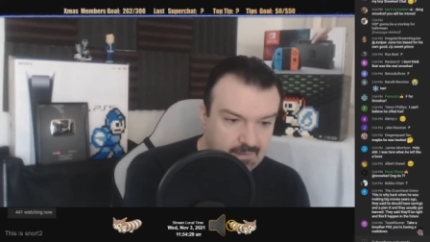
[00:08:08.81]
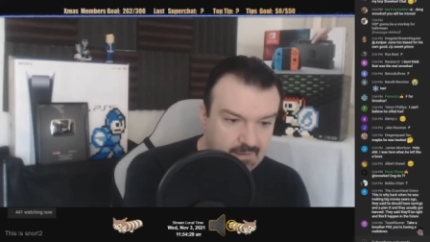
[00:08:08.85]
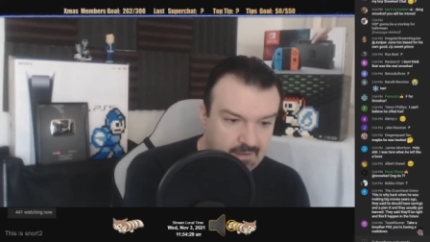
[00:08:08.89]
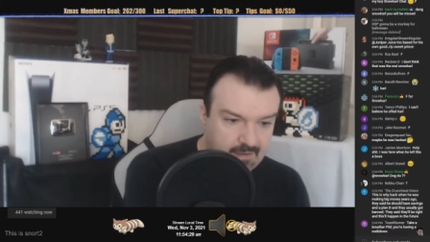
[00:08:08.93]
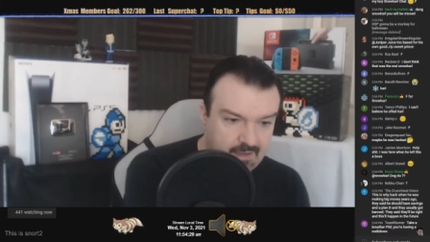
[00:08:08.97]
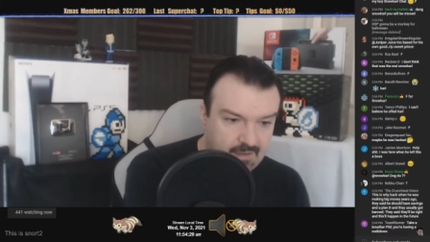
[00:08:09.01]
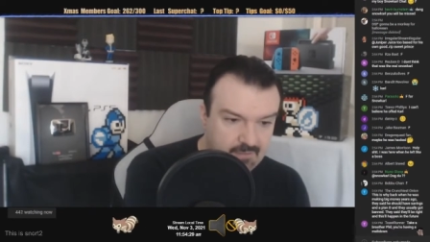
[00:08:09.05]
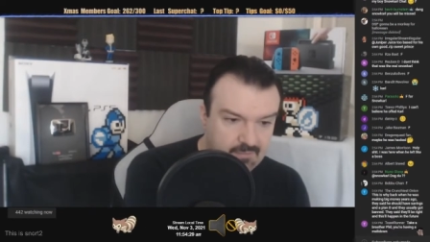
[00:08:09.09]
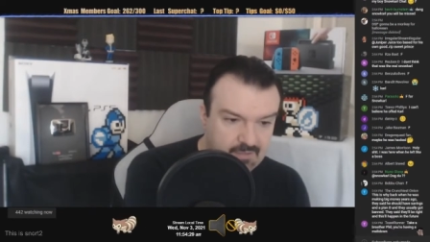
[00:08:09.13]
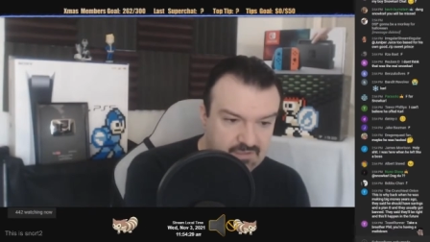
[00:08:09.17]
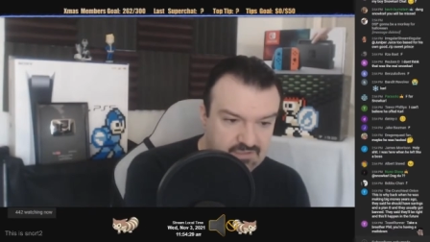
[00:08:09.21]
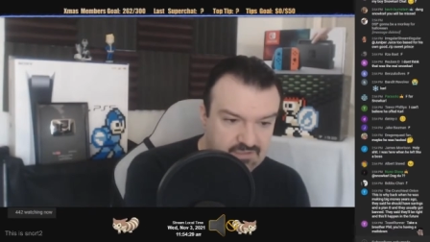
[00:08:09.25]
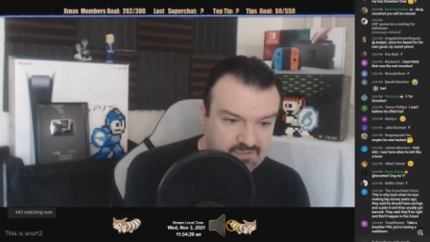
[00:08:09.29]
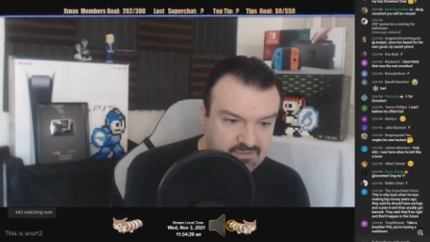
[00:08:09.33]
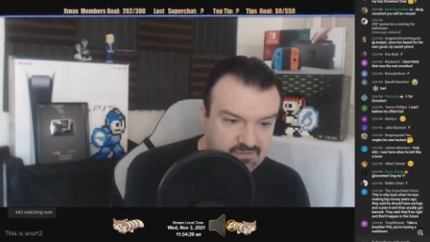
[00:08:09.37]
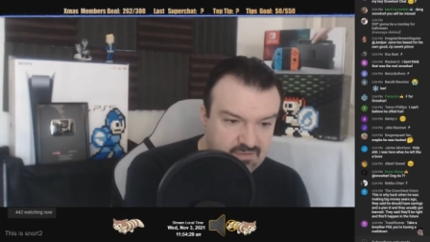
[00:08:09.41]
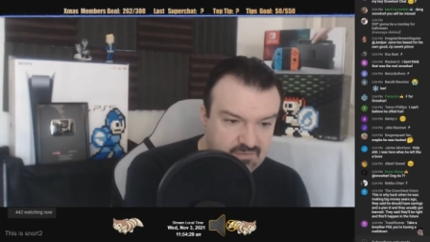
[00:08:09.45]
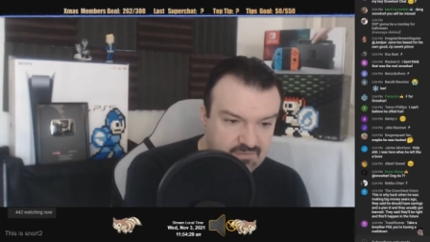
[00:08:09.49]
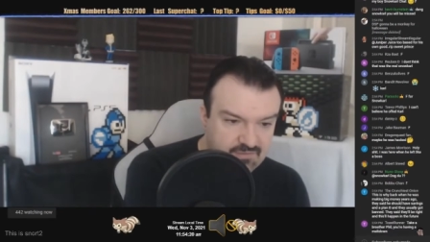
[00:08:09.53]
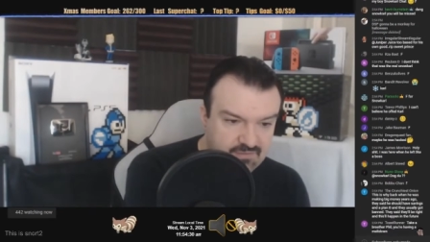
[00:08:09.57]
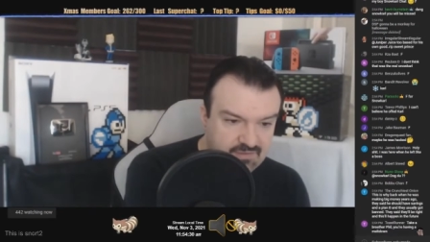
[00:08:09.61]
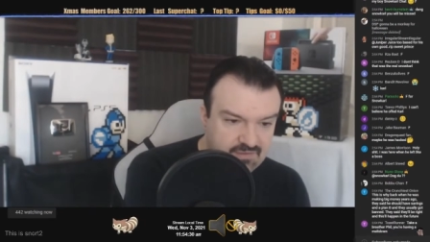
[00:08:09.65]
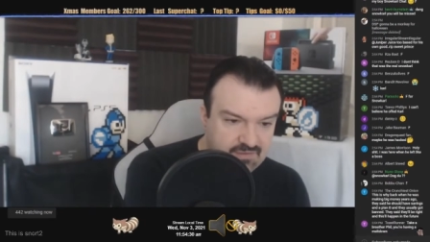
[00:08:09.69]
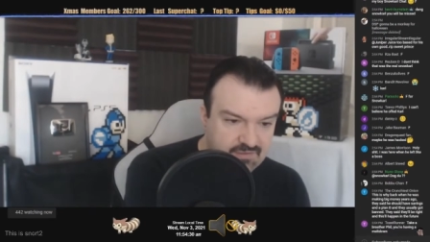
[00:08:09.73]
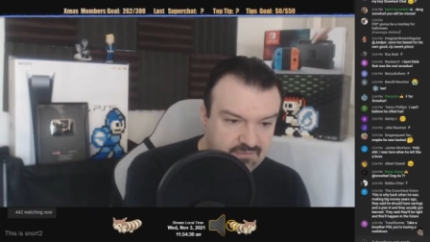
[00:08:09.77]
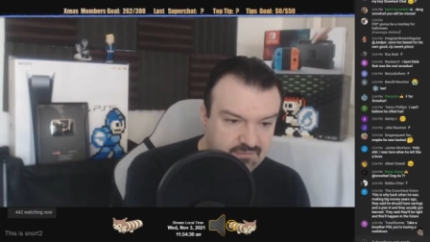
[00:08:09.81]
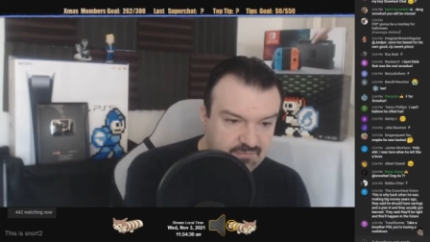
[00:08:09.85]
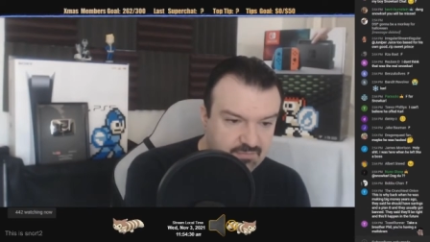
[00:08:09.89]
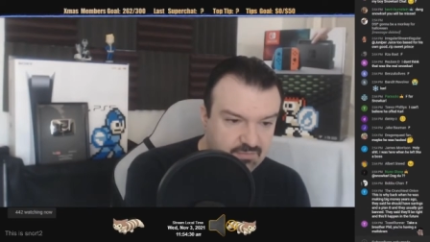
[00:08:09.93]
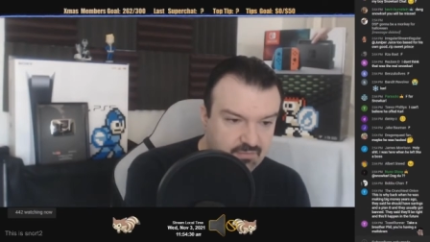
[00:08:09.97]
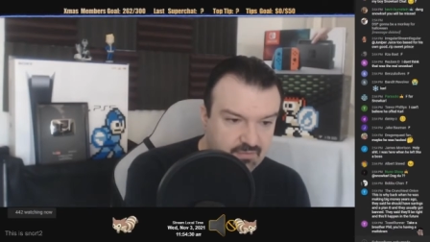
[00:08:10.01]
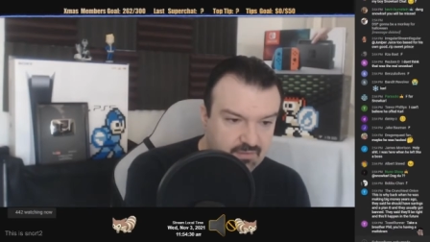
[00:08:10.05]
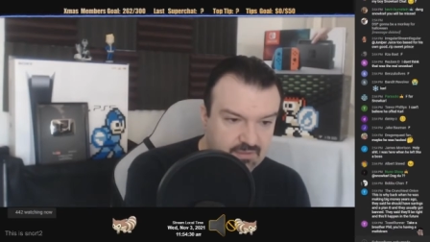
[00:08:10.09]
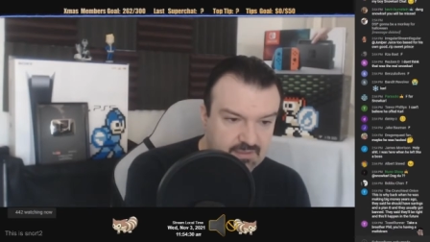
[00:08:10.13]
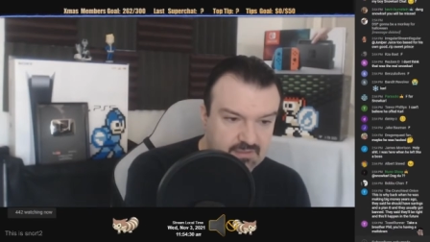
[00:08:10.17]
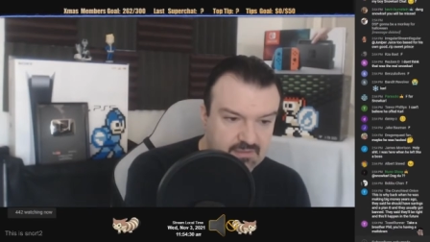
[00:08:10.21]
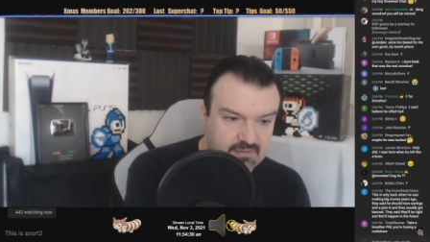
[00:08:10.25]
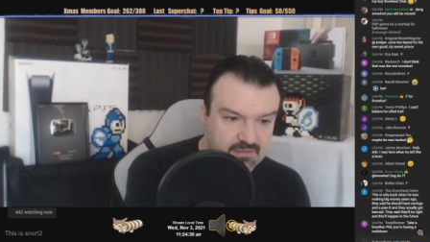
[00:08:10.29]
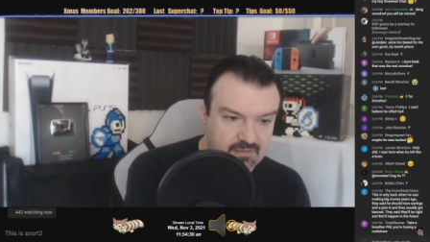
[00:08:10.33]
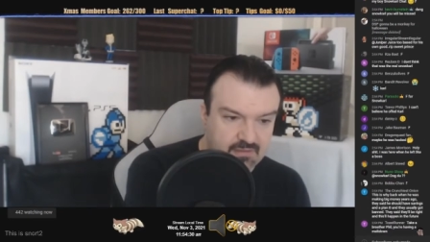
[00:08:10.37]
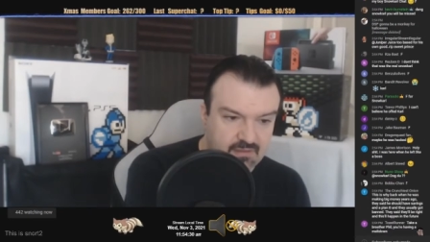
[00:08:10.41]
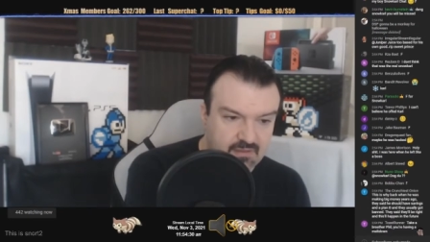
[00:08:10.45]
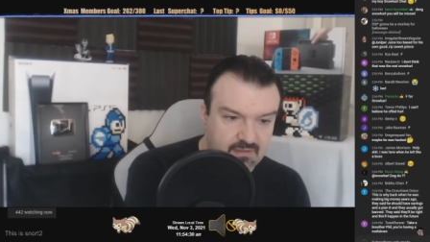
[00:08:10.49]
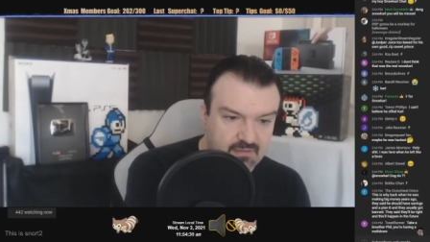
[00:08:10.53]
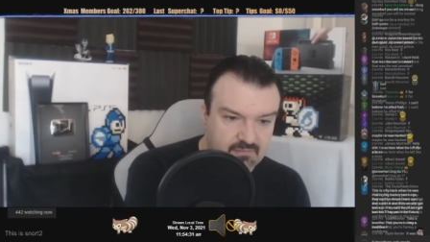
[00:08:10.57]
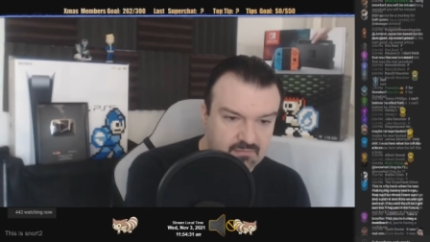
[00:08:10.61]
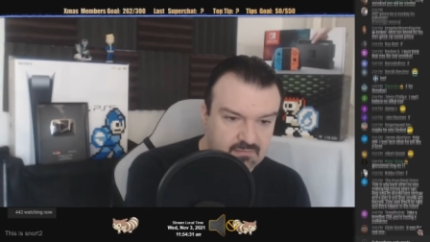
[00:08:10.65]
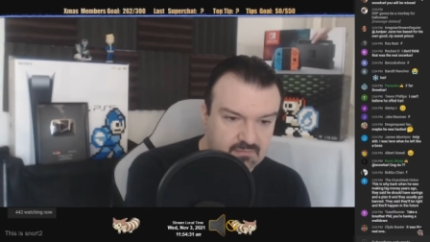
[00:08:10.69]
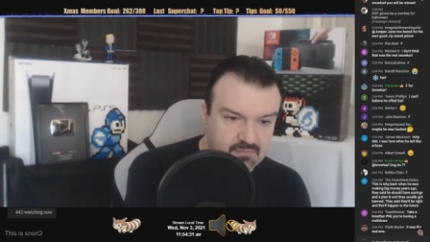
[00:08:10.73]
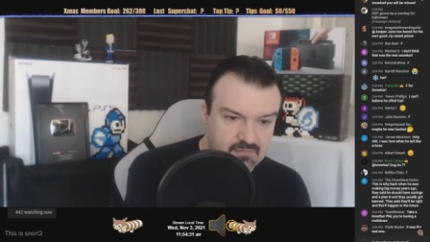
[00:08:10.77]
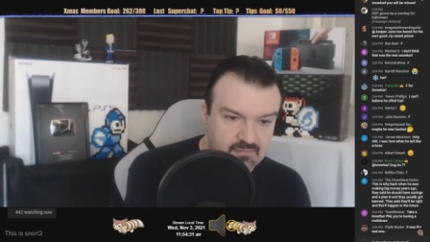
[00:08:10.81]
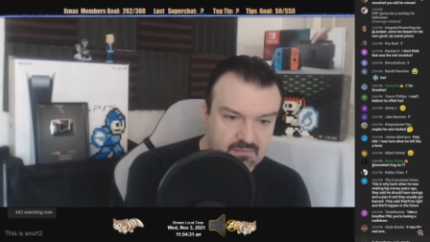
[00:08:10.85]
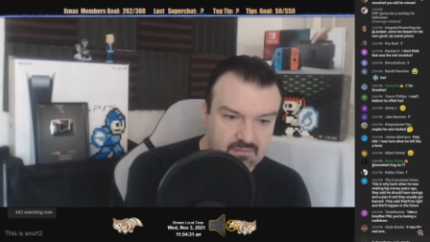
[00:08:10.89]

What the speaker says: my streams at this point, you know?